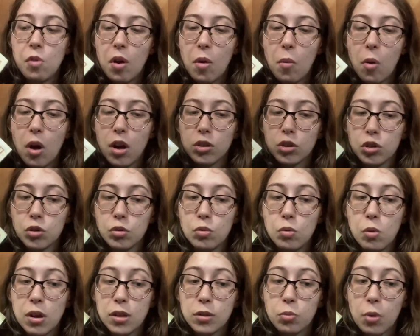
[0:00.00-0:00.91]
I watched
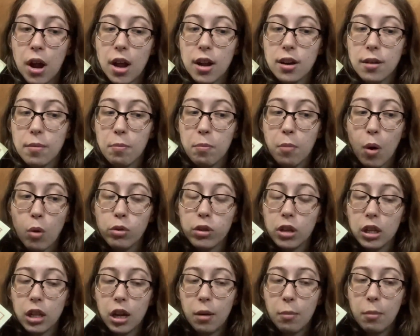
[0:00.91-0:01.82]
who has read both
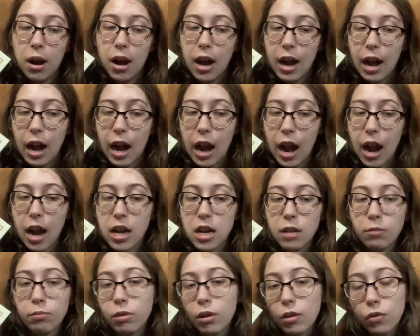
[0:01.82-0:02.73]
of them
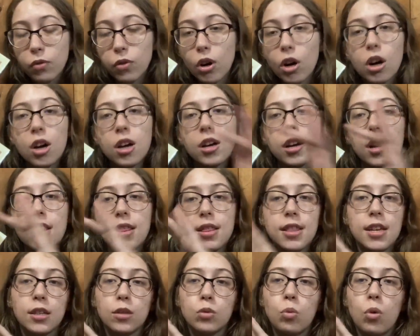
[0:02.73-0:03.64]
and preferred
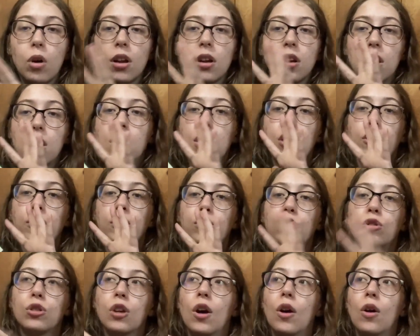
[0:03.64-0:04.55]
this one.
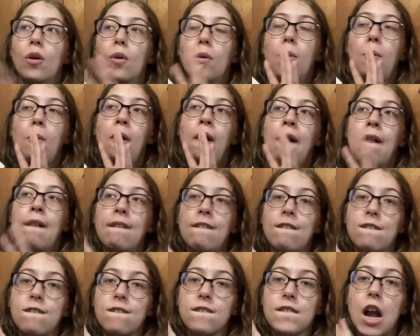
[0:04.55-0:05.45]
So
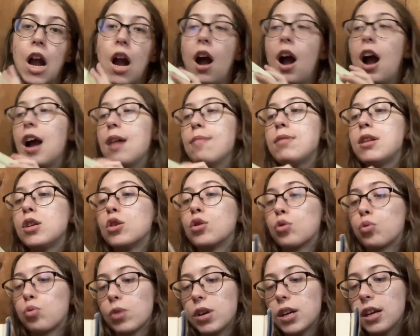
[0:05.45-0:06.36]
I'm
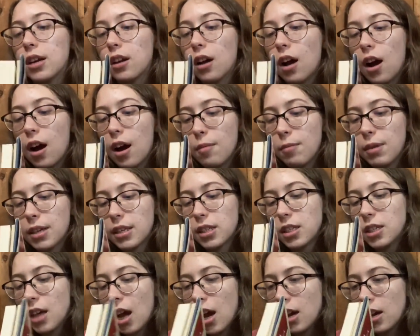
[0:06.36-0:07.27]
intrigued. I'm
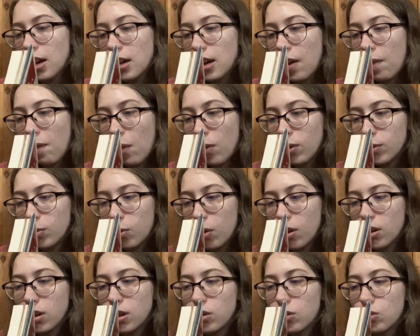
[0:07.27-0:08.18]
excited. I've always
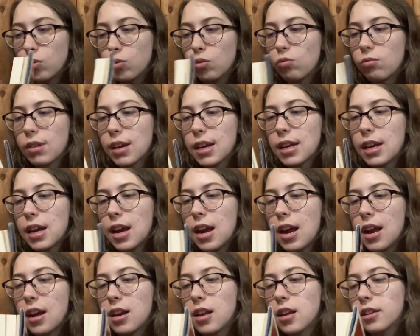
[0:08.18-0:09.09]
wanted to read it.
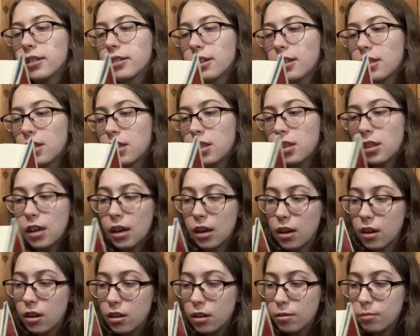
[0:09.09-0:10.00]
It is
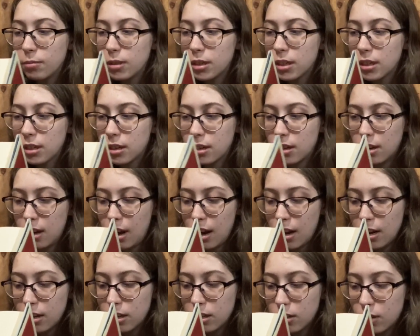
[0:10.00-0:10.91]
thickums.
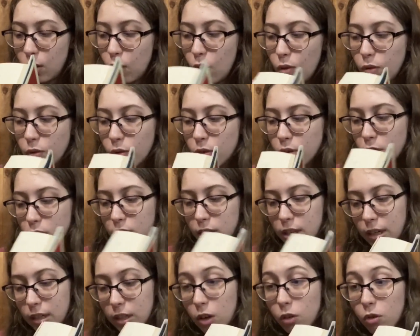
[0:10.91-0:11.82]
It is over
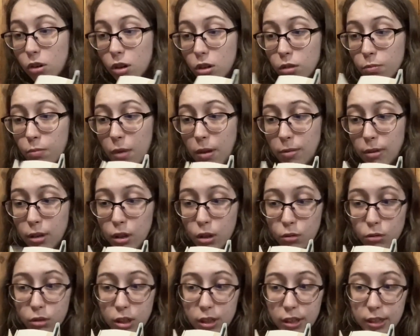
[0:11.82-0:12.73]
600, maybe
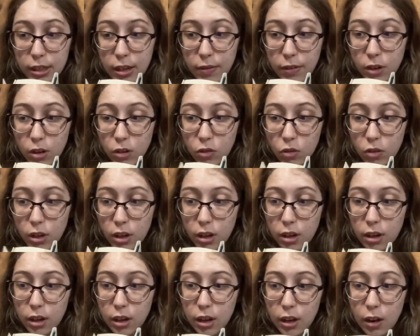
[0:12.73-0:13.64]
close to 700.
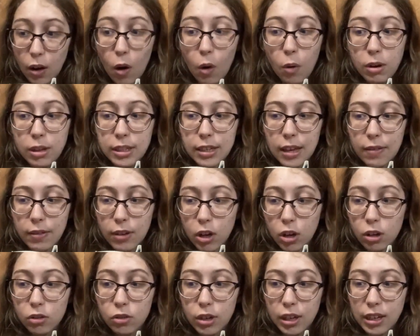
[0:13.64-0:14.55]
Oh, it's
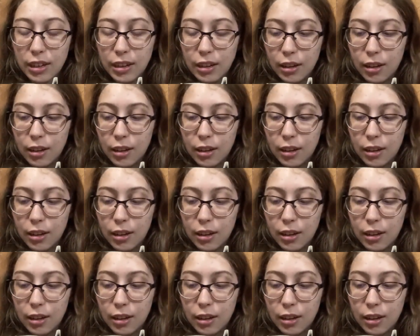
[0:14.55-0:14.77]
700.